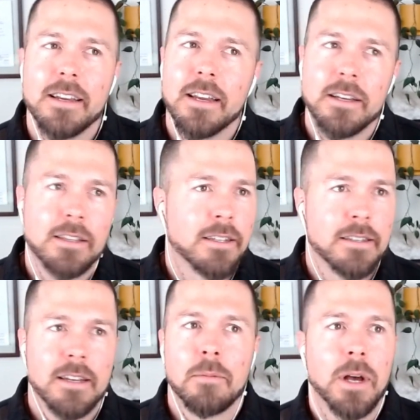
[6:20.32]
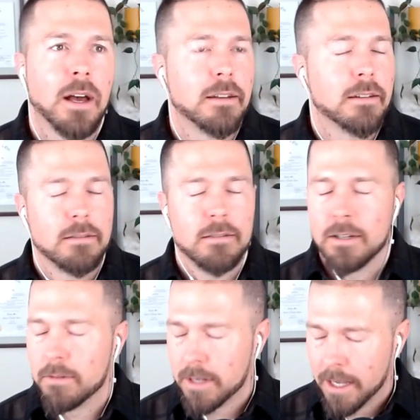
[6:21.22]
and listen, I'm not, I
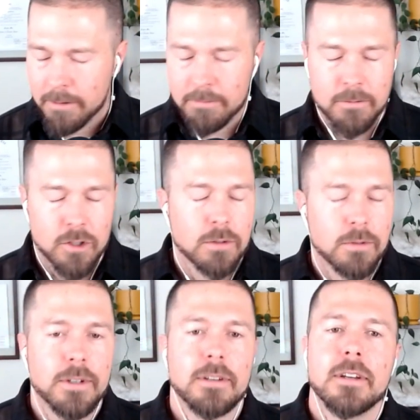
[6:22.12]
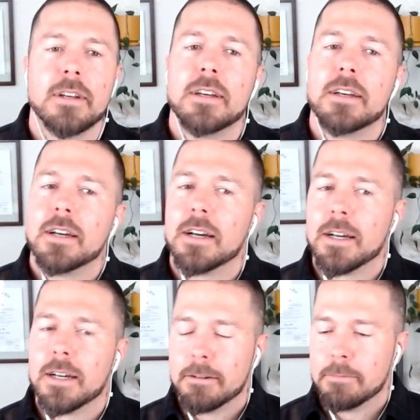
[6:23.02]
don't have children.
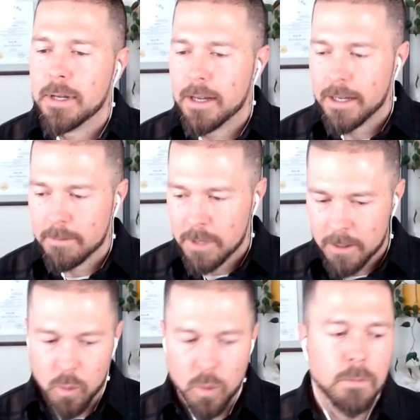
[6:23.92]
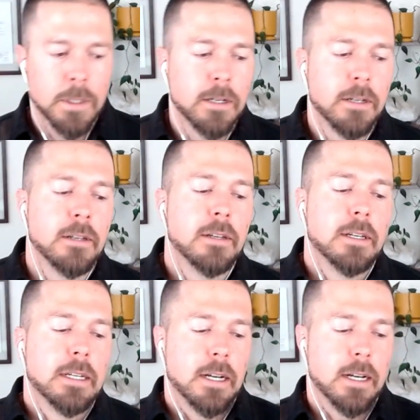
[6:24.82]
Um, I am not a woman.
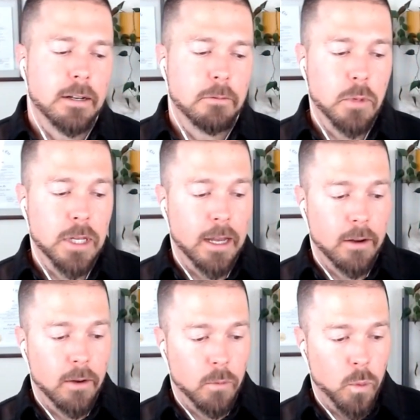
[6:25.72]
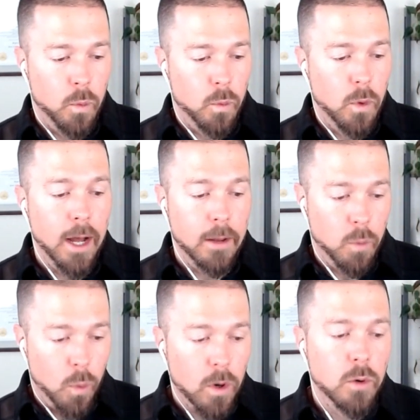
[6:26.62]
Um, yet I
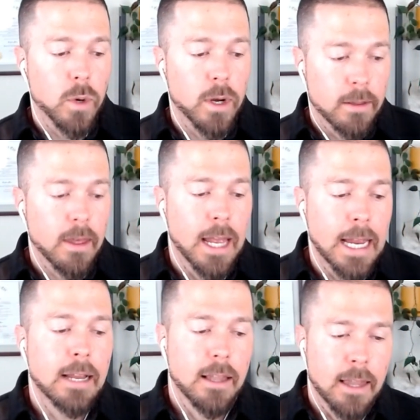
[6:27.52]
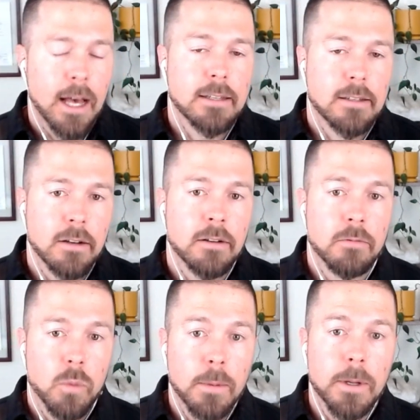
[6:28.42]
work with a lot
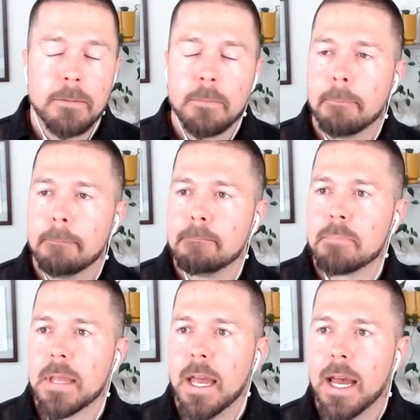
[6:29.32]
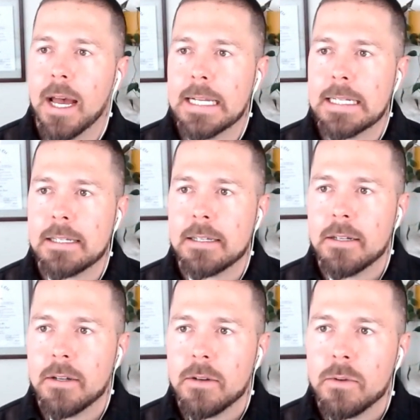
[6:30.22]
of women. And
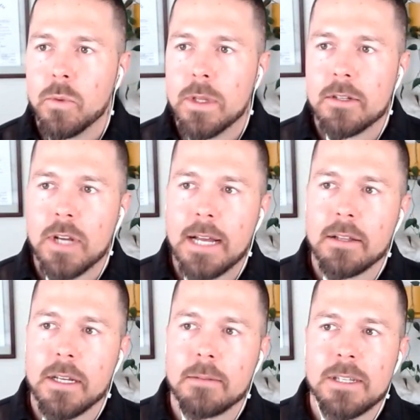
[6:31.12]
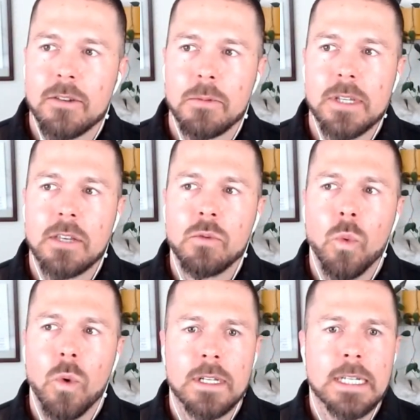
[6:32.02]
when the child comes, it's almost like you
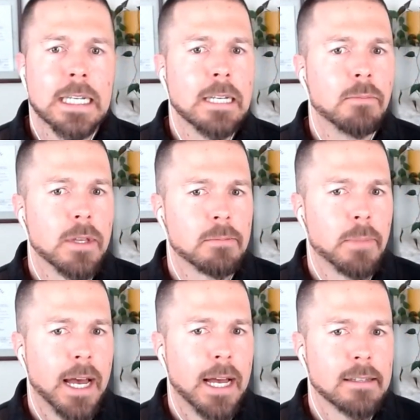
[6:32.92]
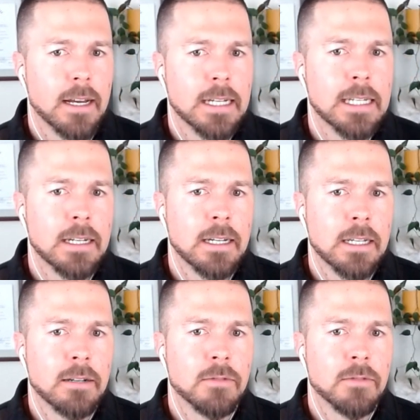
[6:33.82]
want to keep this past
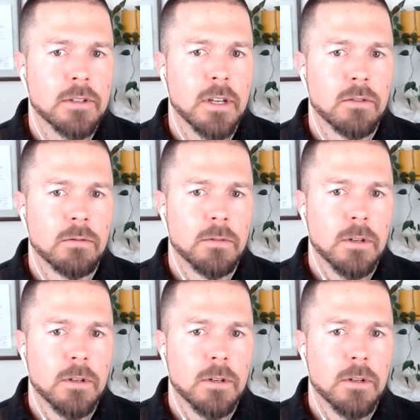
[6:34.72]
identity of yourself